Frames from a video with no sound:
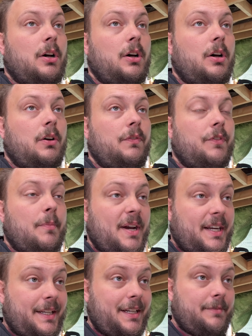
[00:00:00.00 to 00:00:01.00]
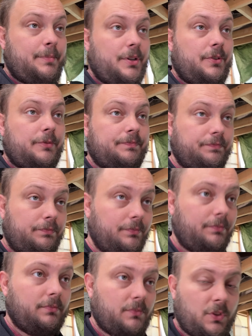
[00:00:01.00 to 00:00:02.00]
of the ManCave build.
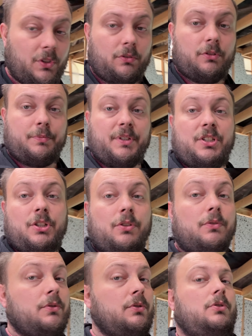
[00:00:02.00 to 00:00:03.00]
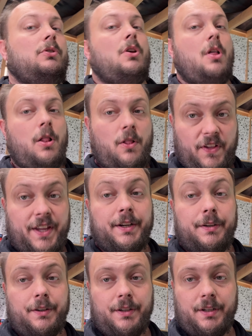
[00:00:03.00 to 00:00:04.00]
So I'll speak to you then.
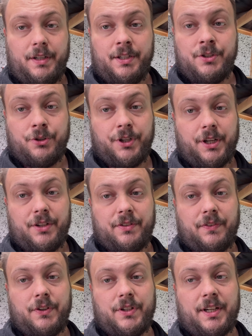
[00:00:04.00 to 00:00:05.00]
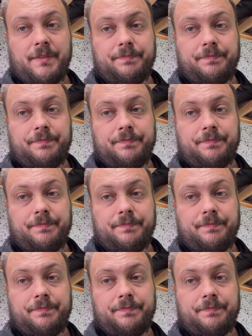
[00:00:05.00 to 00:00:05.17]
Enjoy guys, have a good day.